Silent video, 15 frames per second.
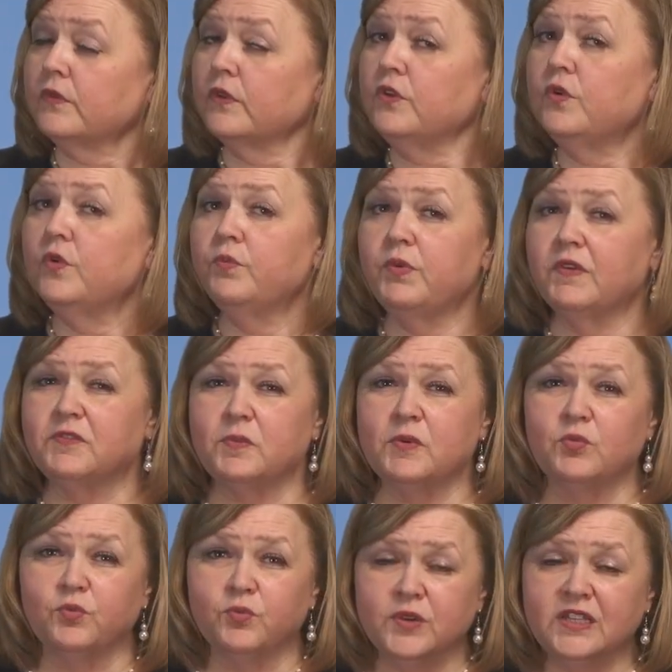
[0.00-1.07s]
you have to be
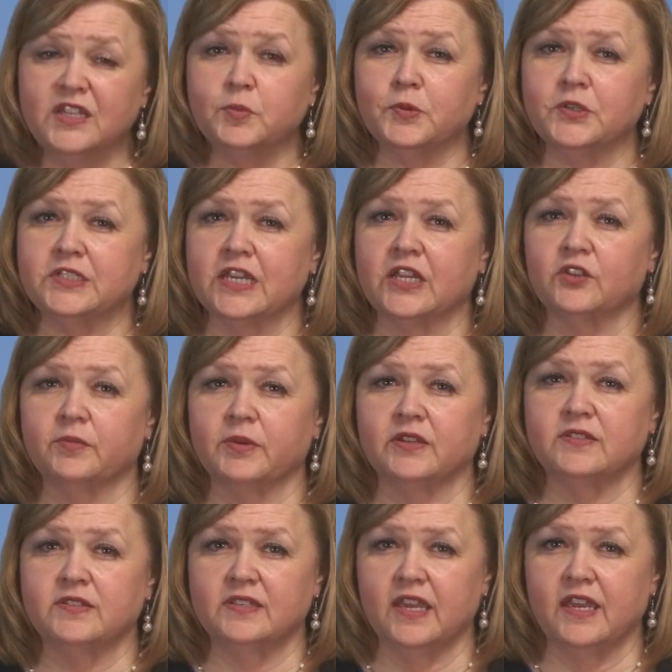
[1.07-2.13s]
really particular
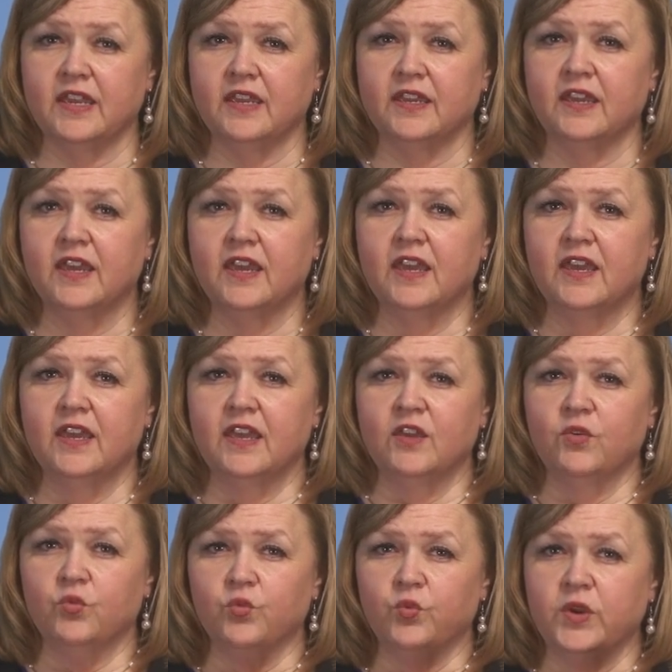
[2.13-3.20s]
about saying
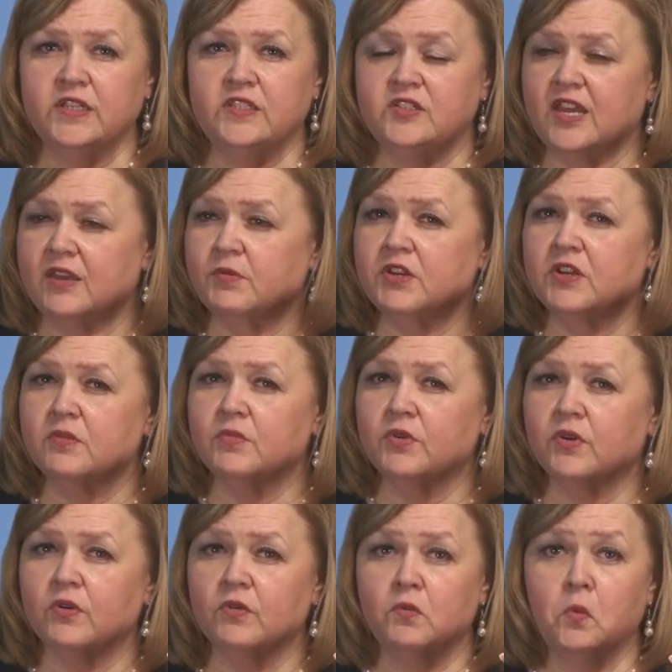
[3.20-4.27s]
read statement
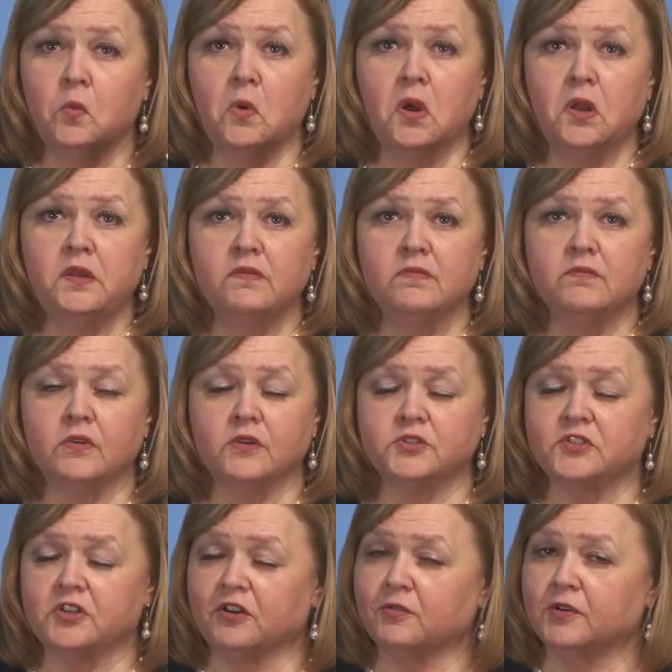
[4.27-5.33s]
number one or
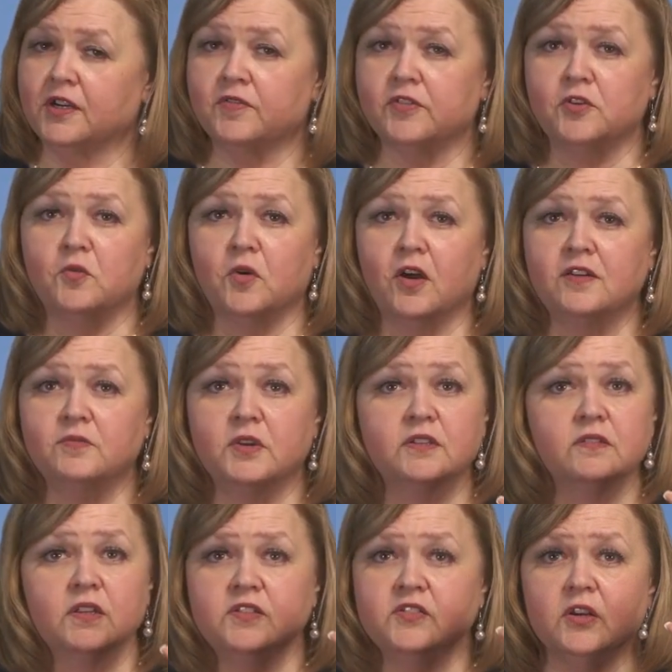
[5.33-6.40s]
start wherever you want,
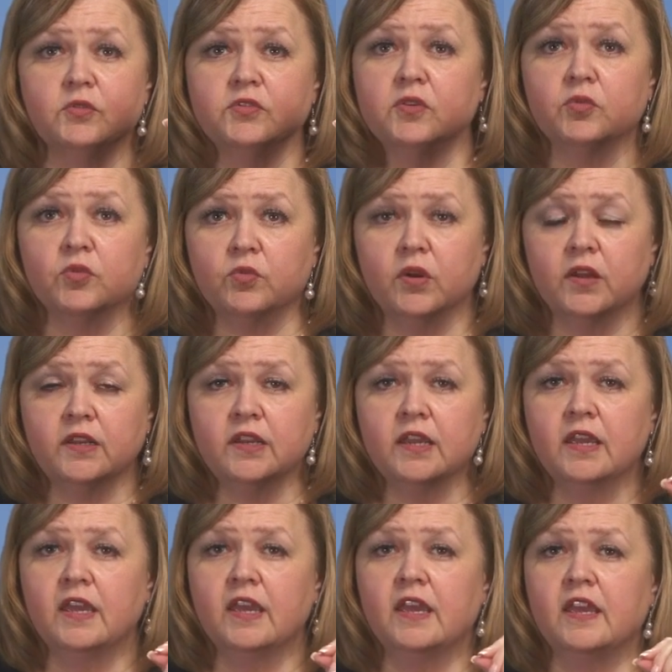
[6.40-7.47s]
but let's start with number one.
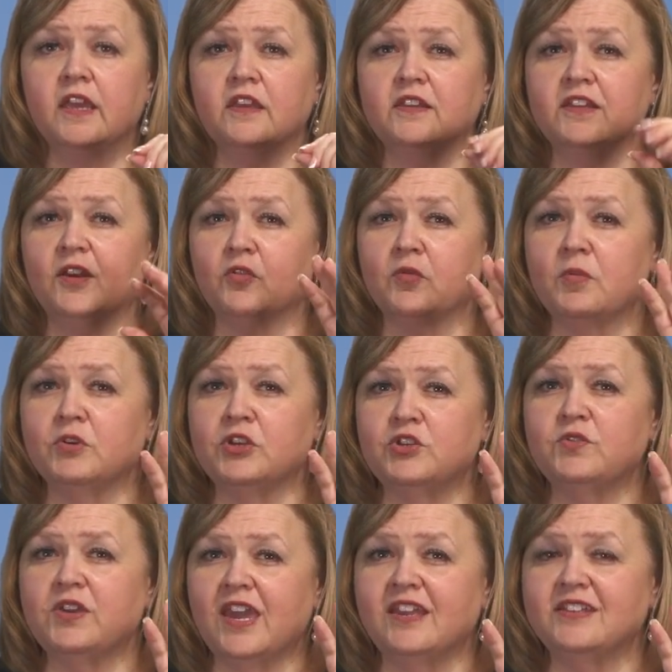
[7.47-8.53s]
Now, remember, you
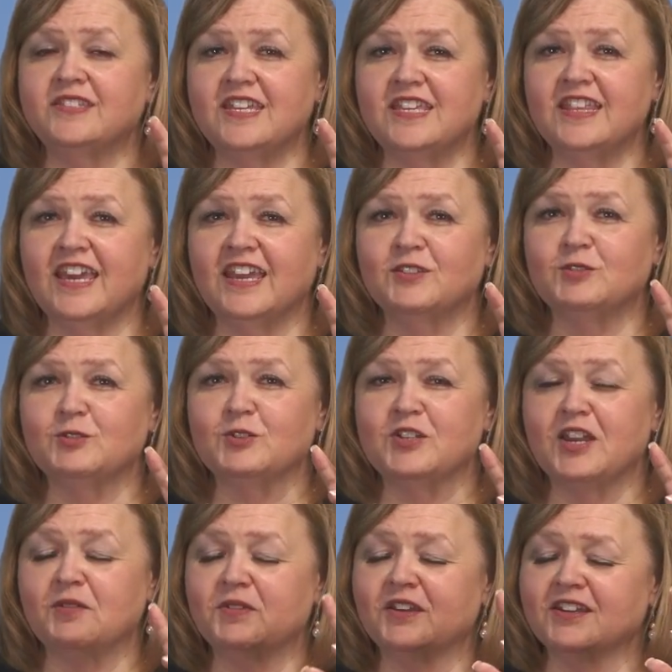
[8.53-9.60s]
can't see the answers
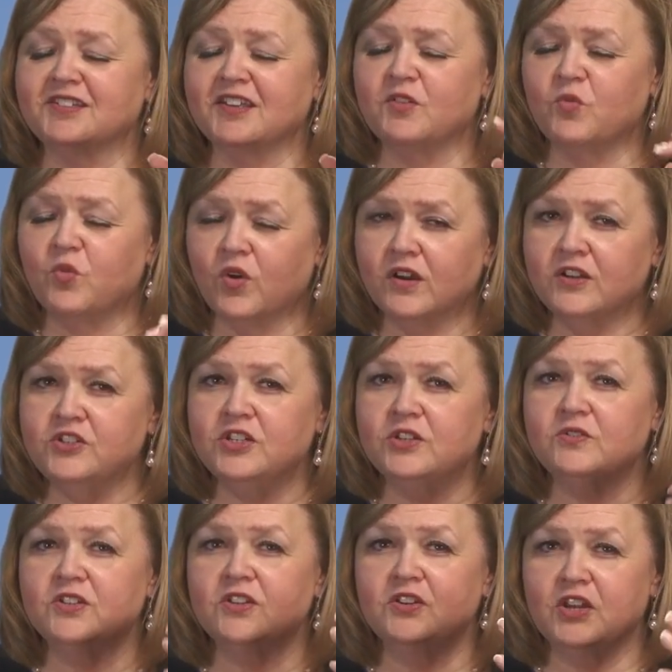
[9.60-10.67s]
yet because I want
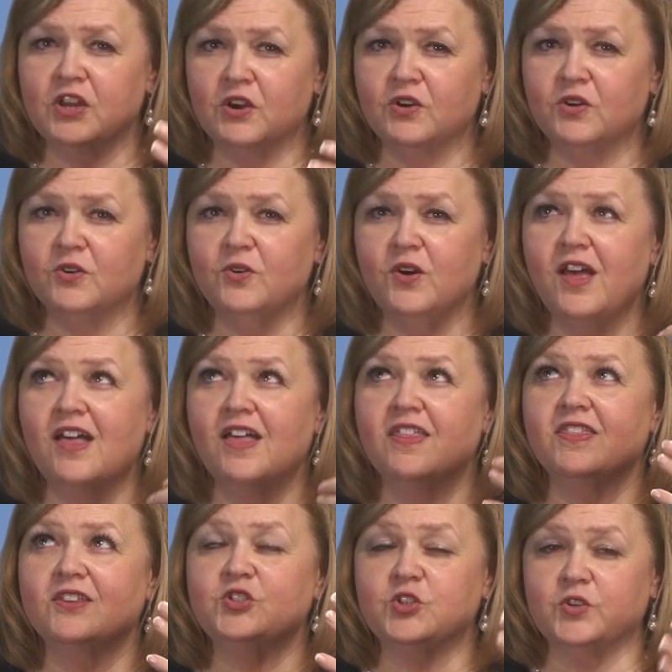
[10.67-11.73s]
you to know
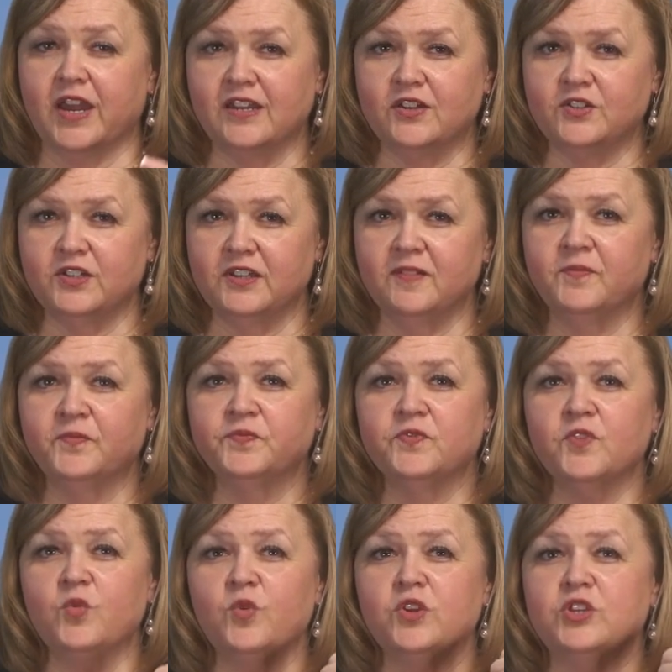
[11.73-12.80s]
the strategy.
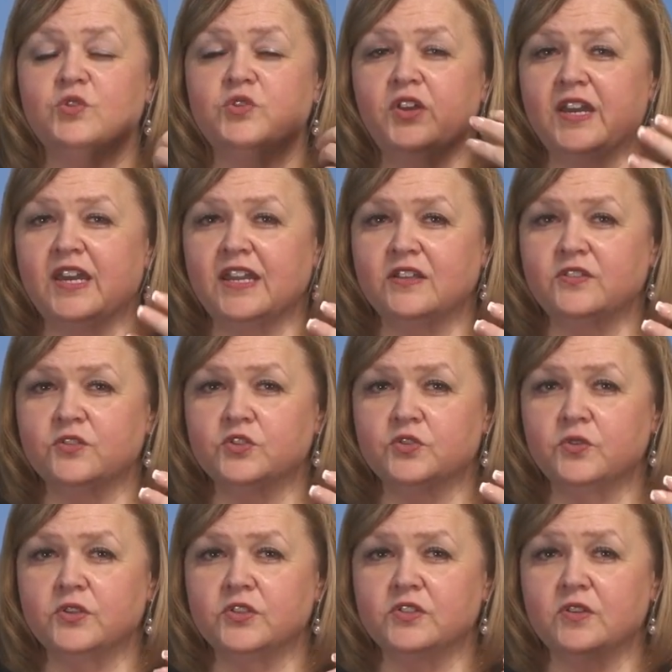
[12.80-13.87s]
When you look at answer
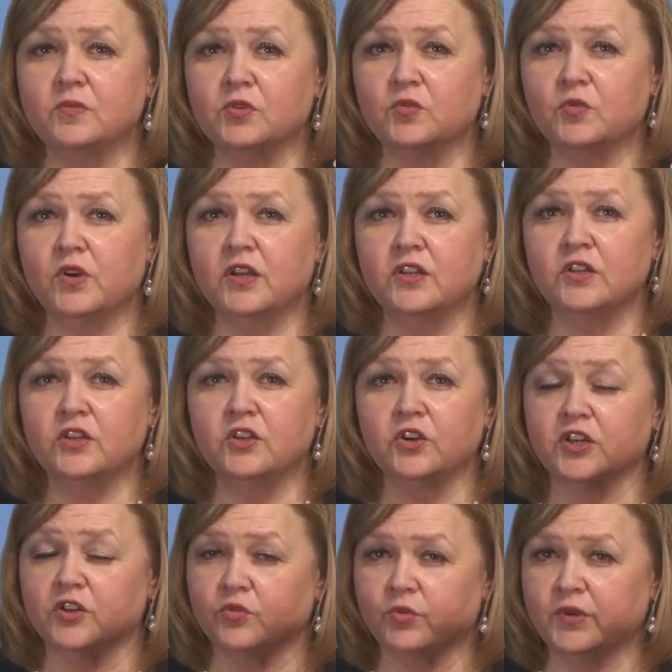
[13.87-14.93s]
choice number one, you're
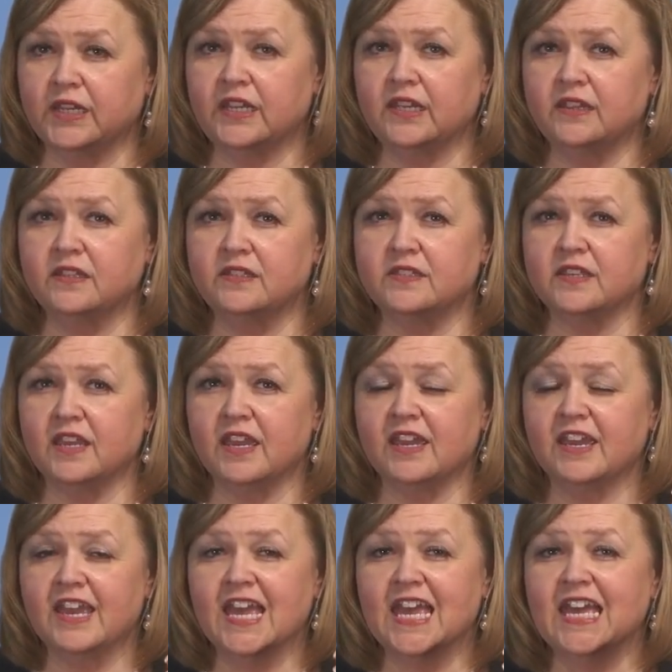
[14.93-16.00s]
going to read it and then say,